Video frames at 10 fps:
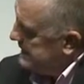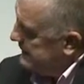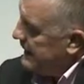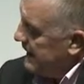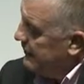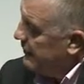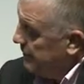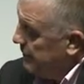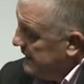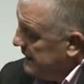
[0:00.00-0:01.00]
in that area for
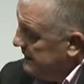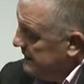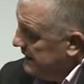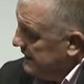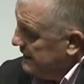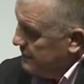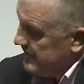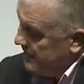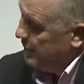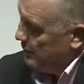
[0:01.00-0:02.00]
me, because
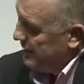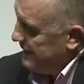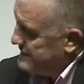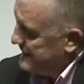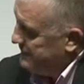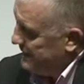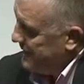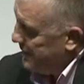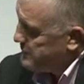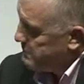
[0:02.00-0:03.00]
I don't want to give
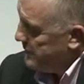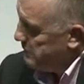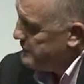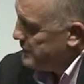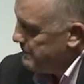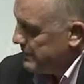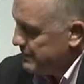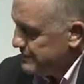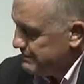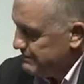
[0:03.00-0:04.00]
70,000 people
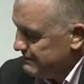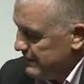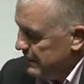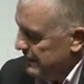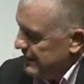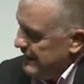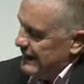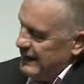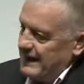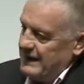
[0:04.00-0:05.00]
terminals.
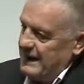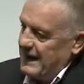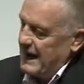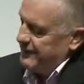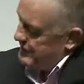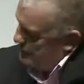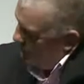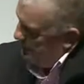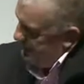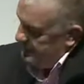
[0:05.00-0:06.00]
At the
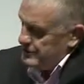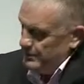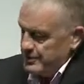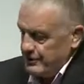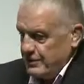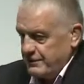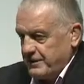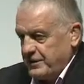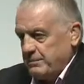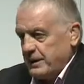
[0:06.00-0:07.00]
top end, the top
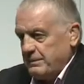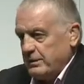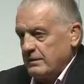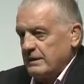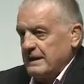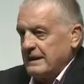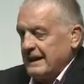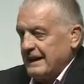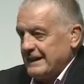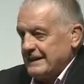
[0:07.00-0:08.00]
250 people,
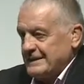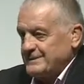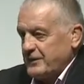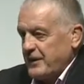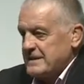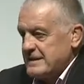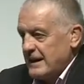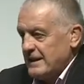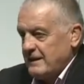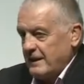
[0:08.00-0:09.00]
the
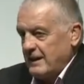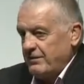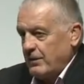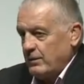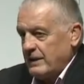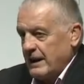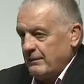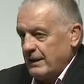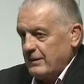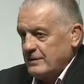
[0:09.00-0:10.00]
day the iPhone came
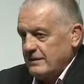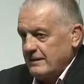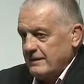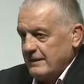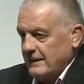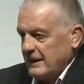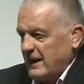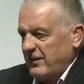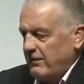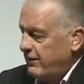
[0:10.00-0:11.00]
out, I
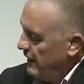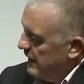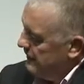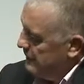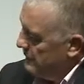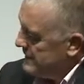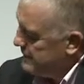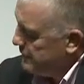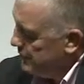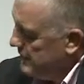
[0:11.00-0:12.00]
think 5 of them asked
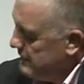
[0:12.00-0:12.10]
for it.